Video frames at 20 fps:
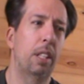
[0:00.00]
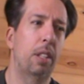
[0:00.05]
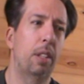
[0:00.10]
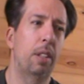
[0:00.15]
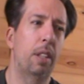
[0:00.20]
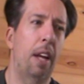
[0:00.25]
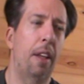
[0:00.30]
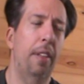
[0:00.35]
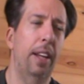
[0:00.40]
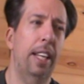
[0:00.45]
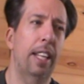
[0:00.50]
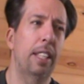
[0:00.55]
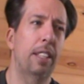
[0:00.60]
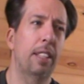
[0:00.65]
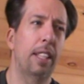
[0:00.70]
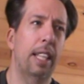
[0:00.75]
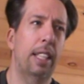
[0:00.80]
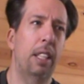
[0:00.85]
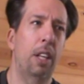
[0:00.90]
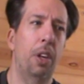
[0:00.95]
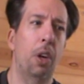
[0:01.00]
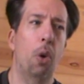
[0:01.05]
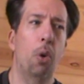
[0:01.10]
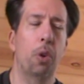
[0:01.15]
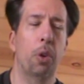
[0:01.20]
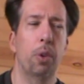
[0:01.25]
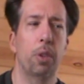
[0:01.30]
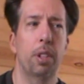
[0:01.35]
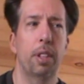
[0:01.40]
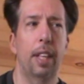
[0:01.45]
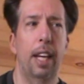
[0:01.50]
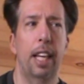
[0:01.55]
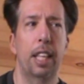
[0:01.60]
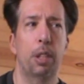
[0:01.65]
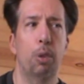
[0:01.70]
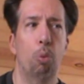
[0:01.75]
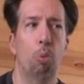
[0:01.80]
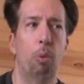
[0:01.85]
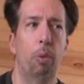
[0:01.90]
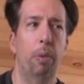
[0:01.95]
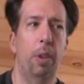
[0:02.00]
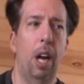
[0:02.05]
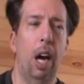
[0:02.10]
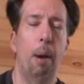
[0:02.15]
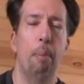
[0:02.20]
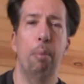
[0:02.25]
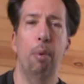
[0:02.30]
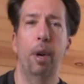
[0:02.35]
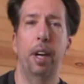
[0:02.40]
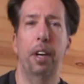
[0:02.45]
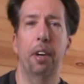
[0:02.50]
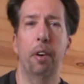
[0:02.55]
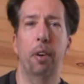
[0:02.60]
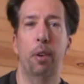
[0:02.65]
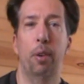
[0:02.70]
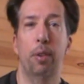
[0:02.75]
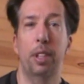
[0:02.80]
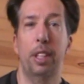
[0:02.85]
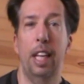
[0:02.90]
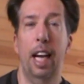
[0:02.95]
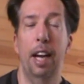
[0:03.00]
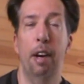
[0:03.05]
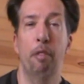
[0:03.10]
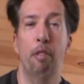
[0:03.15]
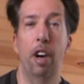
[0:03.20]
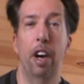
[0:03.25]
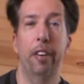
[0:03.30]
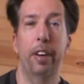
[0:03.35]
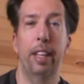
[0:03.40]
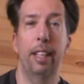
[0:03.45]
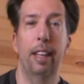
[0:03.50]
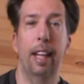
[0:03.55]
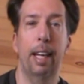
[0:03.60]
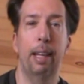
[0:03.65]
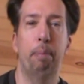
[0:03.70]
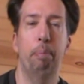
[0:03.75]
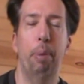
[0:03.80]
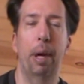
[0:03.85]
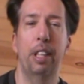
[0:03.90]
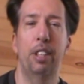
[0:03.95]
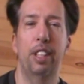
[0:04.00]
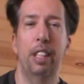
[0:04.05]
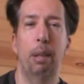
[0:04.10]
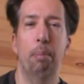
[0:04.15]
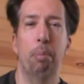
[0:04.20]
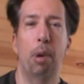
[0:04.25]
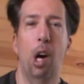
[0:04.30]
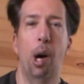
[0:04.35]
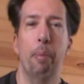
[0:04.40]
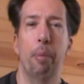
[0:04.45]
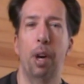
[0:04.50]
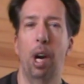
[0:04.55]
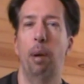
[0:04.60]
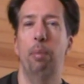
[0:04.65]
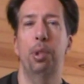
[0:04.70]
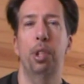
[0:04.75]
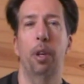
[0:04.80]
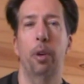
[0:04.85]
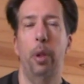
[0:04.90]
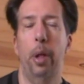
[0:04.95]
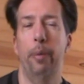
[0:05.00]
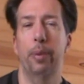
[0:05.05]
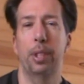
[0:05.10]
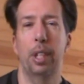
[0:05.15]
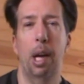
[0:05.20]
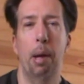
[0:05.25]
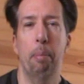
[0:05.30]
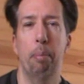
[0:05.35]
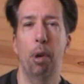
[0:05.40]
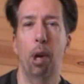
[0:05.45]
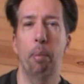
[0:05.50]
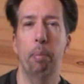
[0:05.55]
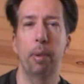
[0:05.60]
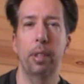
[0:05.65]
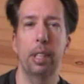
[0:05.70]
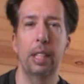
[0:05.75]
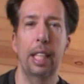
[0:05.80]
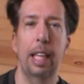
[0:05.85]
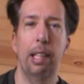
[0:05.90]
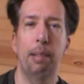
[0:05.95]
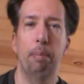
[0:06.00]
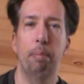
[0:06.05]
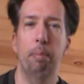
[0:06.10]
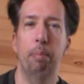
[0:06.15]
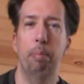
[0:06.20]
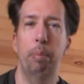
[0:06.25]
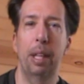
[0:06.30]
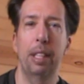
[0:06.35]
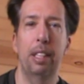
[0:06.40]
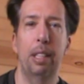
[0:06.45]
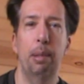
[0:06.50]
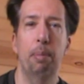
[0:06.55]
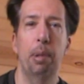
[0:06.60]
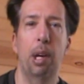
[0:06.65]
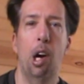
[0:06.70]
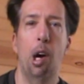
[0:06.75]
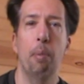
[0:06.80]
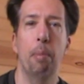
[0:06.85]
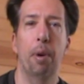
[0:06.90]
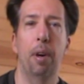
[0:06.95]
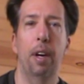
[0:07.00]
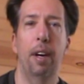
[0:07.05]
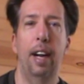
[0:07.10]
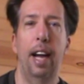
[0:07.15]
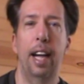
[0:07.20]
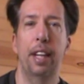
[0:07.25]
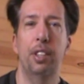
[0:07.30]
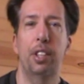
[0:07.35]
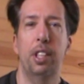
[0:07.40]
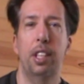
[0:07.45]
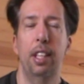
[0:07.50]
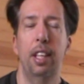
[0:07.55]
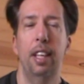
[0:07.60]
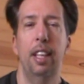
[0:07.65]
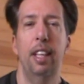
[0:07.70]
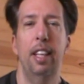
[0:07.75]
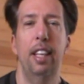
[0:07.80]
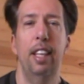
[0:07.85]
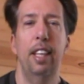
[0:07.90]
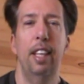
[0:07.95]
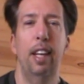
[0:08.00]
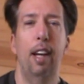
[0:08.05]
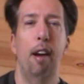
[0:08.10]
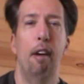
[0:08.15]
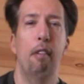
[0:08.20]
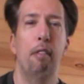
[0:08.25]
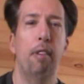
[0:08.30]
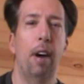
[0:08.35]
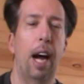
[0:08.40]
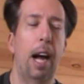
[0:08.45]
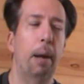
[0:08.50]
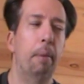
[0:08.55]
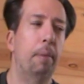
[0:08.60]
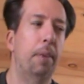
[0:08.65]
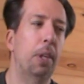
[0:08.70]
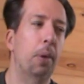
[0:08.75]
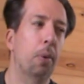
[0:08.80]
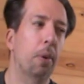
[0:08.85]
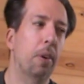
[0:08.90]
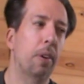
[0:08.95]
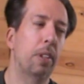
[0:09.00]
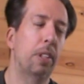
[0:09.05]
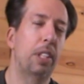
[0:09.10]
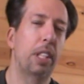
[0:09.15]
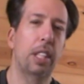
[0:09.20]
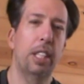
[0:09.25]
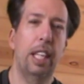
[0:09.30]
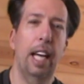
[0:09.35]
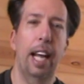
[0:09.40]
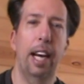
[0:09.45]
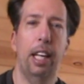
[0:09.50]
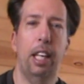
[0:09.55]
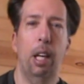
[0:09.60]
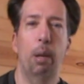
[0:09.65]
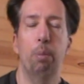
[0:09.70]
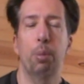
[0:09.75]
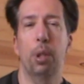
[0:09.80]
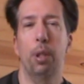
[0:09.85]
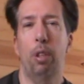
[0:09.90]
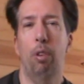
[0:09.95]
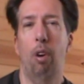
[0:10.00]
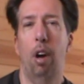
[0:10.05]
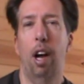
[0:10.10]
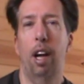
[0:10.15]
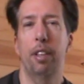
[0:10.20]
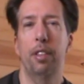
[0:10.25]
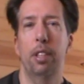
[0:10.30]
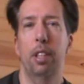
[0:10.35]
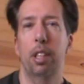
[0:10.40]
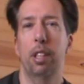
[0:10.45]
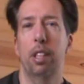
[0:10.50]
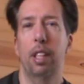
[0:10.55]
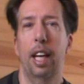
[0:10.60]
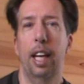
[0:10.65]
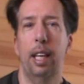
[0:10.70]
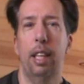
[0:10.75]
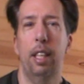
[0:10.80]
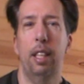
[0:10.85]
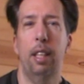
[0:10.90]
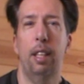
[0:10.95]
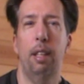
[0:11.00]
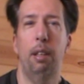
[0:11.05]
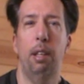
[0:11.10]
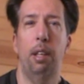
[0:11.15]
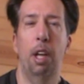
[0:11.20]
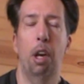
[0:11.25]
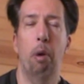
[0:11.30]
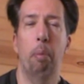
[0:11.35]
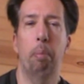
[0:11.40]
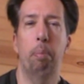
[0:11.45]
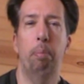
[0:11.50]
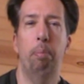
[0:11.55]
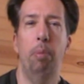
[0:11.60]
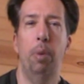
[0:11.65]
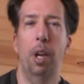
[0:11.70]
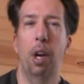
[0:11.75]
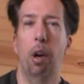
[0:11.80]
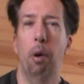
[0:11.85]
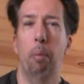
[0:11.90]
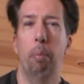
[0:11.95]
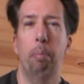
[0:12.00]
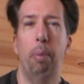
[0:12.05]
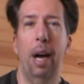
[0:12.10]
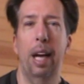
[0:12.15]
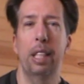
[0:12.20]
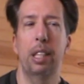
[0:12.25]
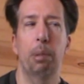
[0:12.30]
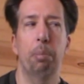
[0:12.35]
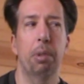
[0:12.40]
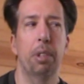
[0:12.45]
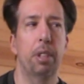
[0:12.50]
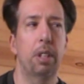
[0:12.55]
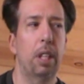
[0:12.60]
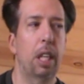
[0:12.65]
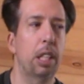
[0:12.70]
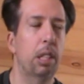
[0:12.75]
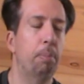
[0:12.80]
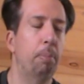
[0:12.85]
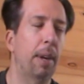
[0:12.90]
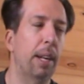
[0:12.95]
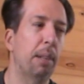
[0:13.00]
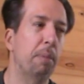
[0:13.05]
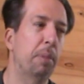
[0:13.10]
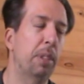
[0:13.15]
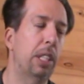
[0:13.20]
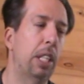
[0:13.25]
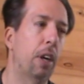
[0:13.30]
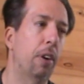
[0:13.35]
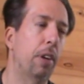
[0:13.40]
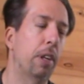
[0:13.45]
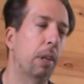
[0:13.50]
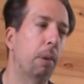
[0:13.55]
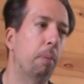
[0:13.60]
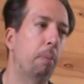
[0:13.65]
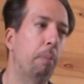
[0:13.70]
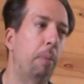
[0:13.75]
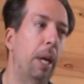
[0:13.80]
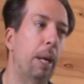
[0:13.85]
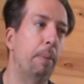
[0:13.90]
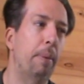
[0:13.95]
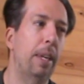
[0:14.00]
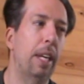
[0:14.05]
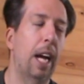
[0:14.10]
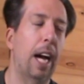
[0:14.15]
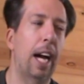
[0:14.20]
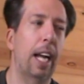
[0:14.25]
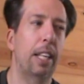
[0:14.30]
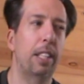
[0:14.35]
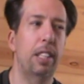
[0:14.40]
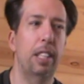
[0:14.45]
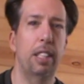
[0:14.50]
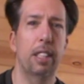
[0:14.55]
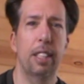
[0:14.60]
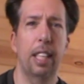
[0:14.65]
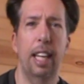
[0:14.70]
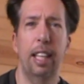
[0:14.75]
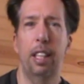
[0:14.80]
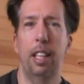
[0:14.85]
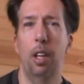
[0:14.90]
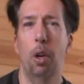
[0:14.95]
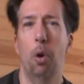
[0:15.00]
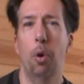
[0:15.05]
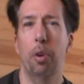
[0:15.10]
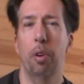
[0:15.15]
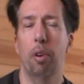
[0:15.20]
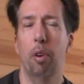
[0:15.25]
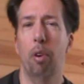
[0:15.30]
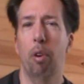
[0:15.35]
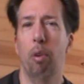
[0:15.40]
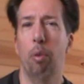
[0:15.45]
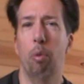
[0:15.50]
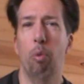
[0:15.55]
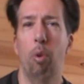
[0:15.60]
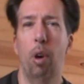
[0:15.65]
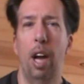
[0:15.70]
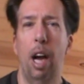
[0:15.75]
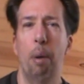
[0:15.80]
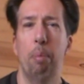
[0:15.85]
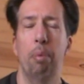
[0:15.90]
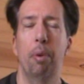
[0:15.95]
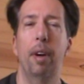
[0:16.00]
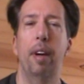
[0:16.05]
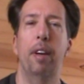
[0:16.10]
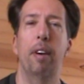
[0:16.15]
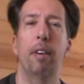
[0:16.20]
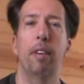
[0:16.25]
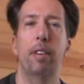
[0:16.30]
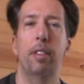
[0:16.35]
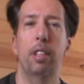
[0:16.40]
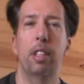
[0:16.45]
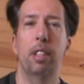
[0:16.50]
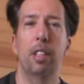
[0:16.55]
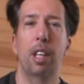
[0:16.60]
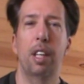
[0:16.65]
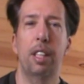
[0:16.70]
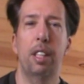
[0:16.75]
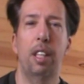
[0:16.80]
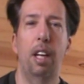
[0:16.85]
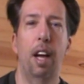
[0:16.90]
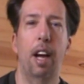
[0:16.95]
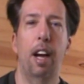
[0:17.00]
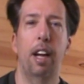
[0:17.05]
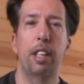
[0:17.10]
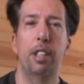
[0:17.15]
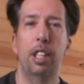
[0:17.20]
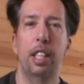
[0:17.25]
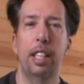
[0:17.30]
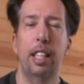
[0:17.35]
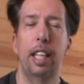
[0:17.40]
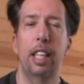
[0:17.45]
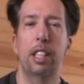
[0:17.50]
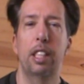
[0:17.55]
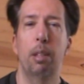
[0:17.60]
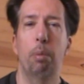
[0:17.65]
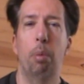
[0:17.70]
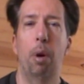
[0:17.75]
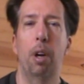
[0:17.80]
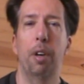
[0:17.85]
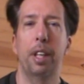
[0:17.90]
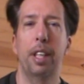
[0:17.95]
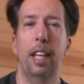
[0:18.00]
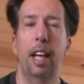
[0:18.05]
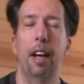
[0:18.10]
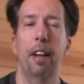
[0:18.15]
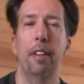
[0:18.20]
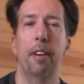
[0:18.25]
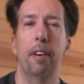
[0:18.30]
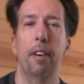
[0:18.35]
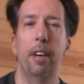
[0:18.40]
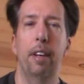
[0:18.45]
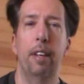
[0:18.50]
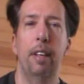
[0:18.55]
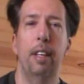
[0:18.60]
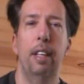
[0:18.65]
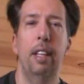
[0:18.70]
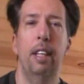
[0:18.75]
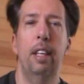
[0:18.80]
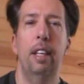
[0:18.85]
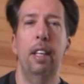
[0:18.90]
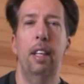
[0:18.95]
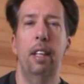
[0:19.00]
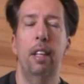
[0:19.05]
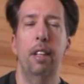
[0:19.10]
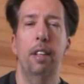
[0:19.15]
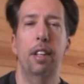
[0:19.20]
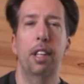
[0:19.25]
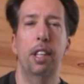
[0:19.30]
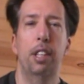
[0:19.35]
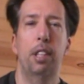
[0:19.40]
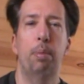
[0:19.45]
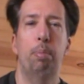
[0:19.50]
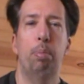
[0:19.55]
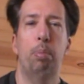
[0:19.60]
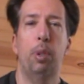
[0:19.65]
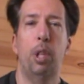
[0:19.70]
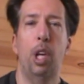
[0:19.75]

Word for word: this I think it's like the owner slash operator who's got a very like Betsy Palmer. I'm sure that was on purpose, like Betsy Palmer esque vibe to her. It just kind of comes across as like you know you know possible suspect material maybe not she's like the owner or operator and she's like yeah and she gets them all together and this